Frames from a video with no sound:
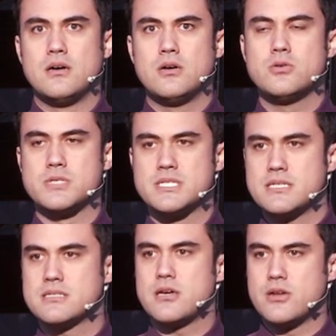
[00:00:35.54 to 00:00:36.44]
who
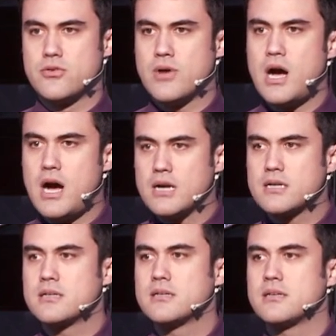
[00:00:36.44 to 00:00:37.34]
sits on a
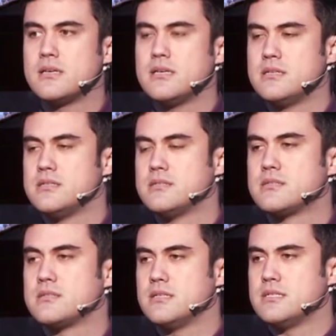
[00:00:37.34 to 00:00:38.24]
rock
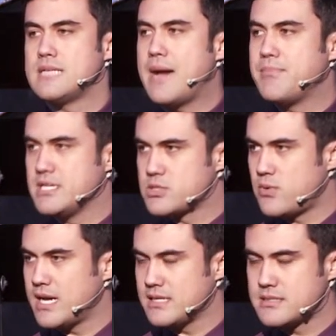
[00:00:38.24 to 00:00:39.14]
is happy
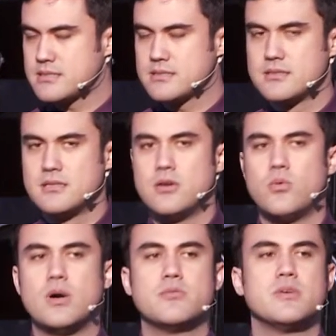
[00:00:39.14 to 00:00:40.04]
twice.
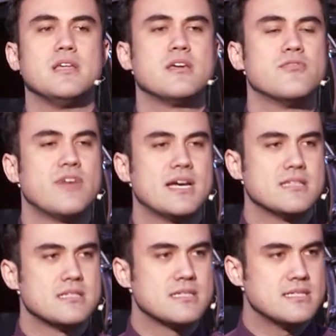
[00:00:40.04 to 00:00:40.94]
One when he can
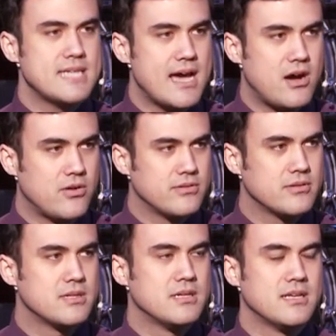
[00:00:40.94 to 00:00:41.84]
finally sit down,
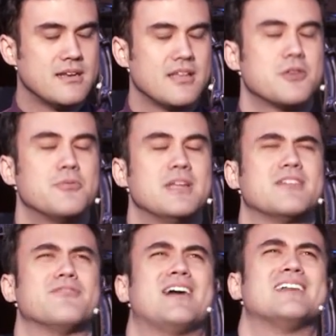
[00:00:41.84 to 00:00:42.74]
another when he
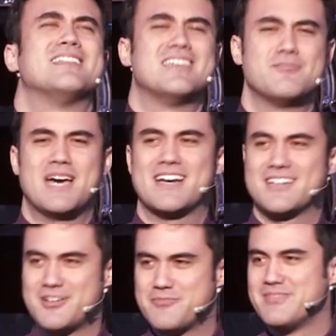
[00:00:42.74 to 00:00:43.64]
can finally get
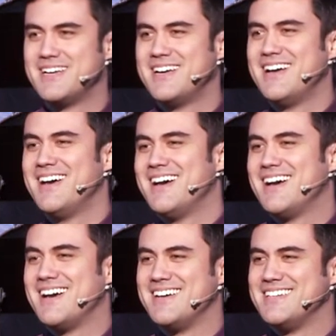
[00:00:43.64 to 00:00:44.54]
back up.
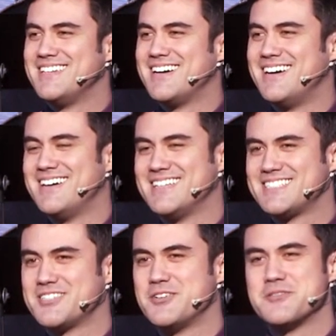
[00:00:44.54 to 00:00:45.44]
And
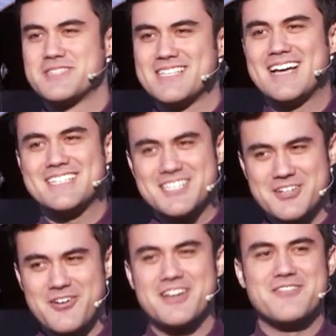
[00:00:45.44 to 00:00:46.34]
so it was nice to
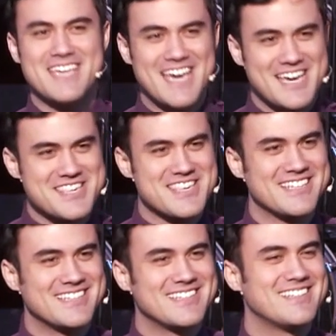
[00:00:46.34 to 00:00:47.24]
go on a
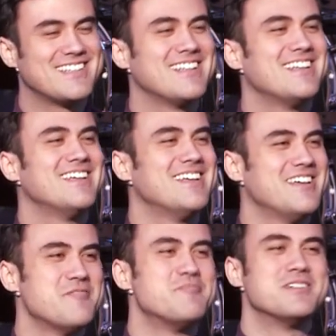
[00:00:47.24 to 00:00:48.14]
vacation,
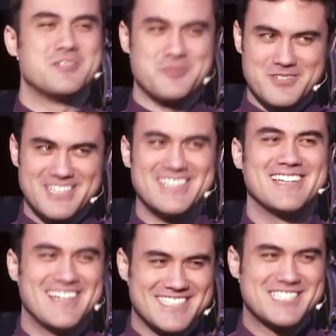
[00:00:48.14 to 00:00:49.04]
but it's really
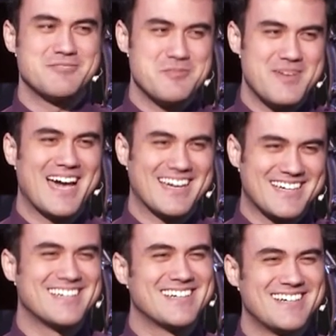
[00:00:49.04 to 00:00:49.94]
nice to be
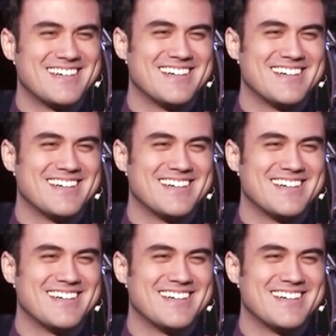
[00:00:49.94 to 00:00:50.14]
back.